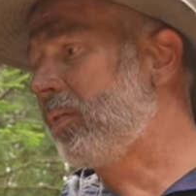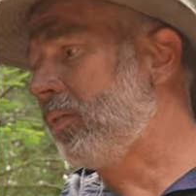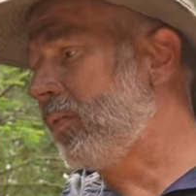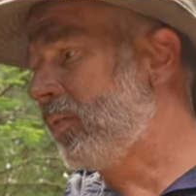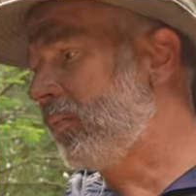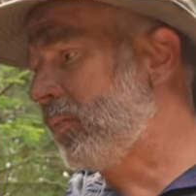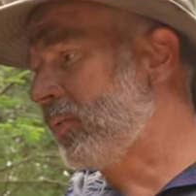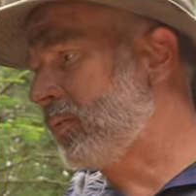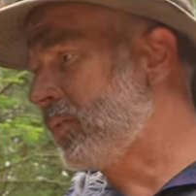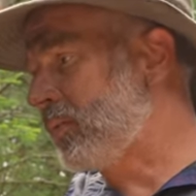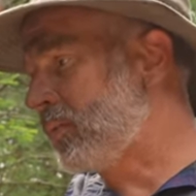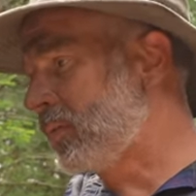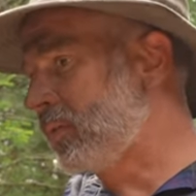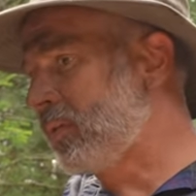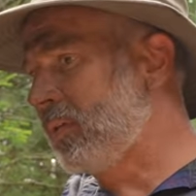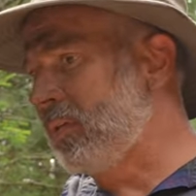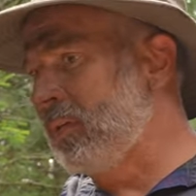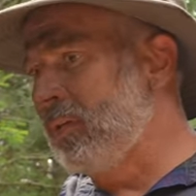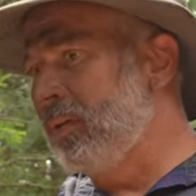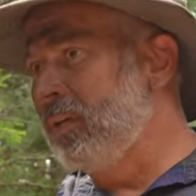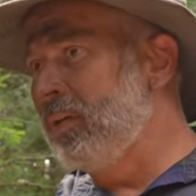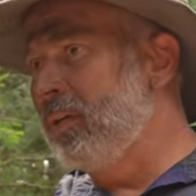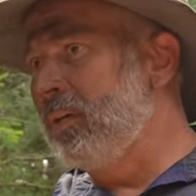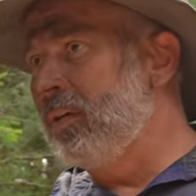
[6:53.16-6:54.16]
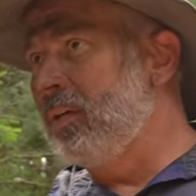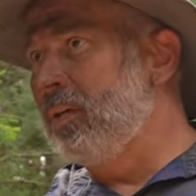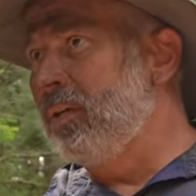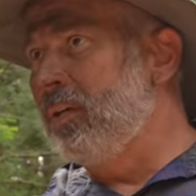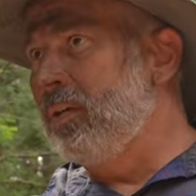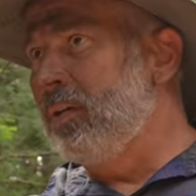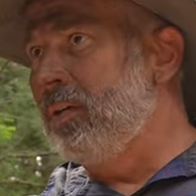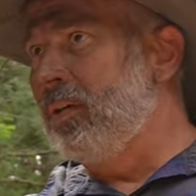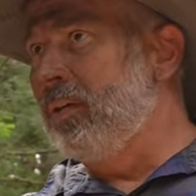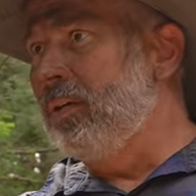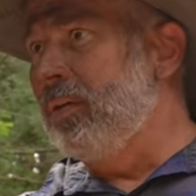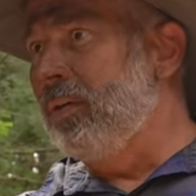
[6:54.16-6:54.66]
room, which is
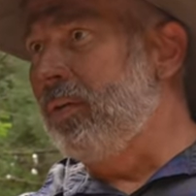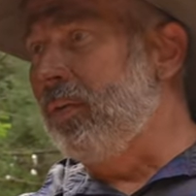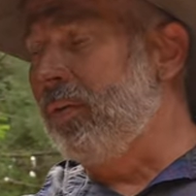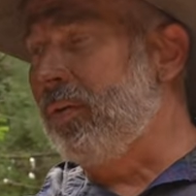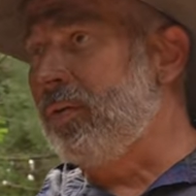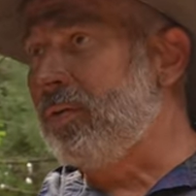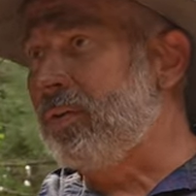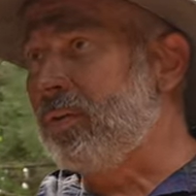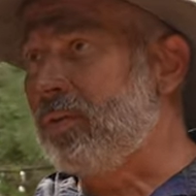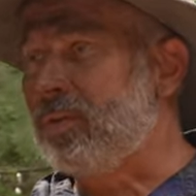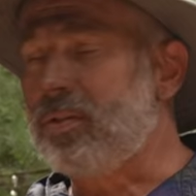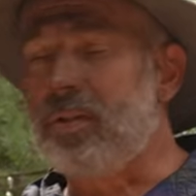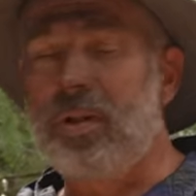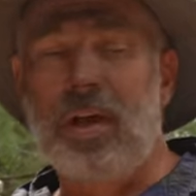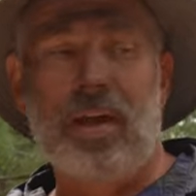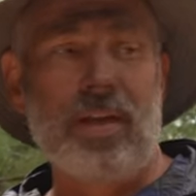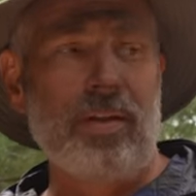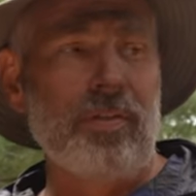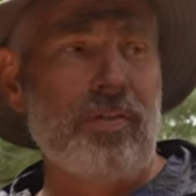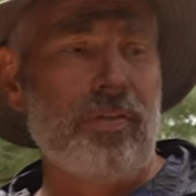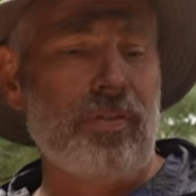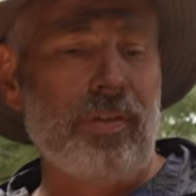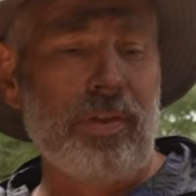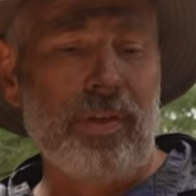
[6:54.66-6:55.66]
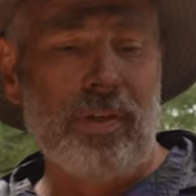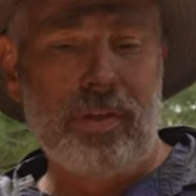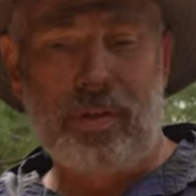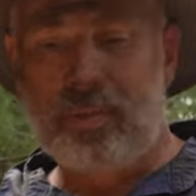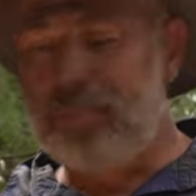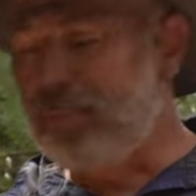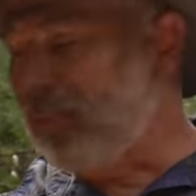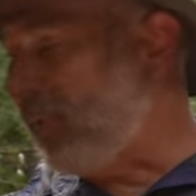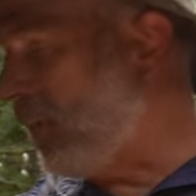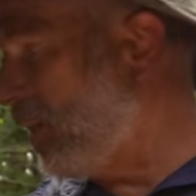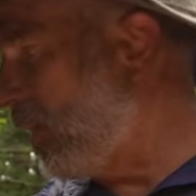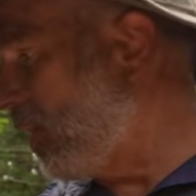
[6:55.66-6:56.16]
because it's 9 feet
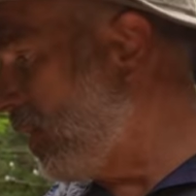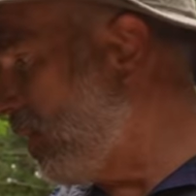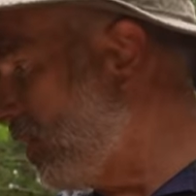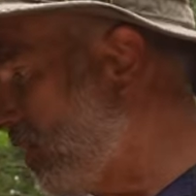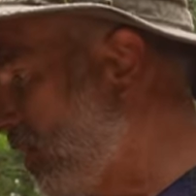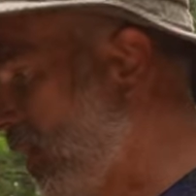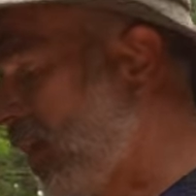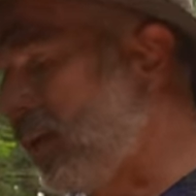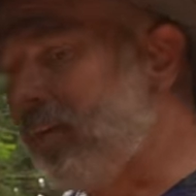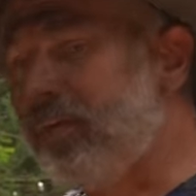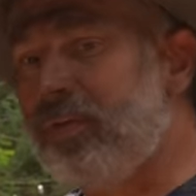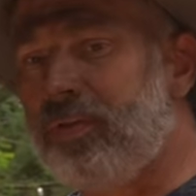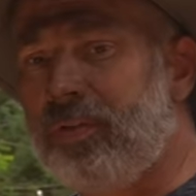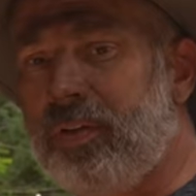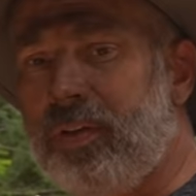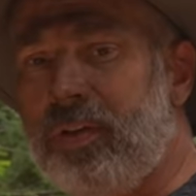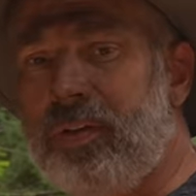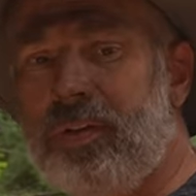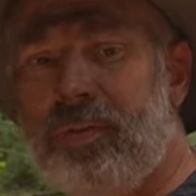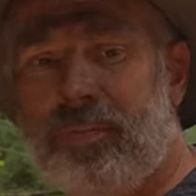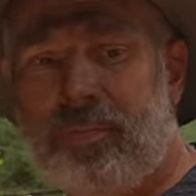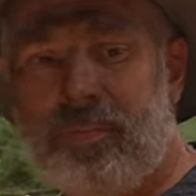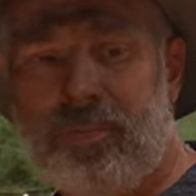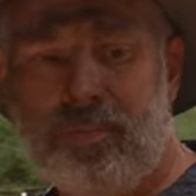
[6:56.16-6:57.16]
by 10 feet.